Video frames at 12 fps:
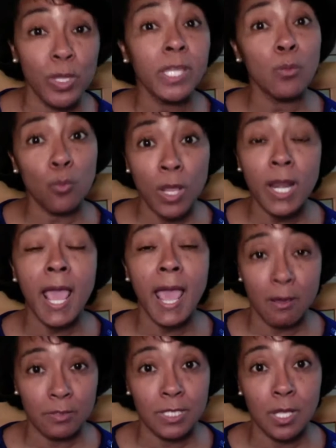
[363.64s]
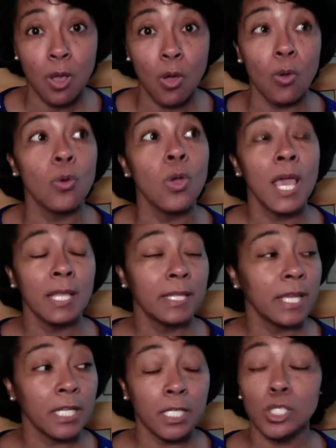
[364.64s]
can run a household
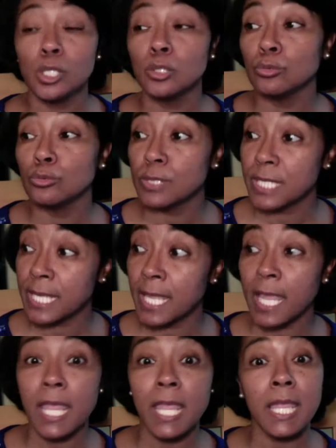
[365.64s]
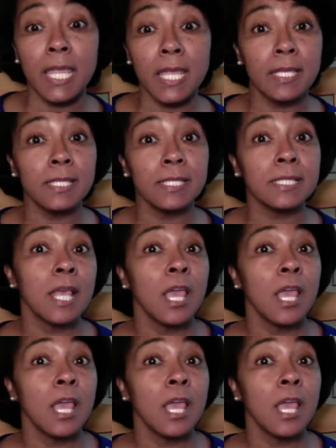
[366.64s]
that includes kids,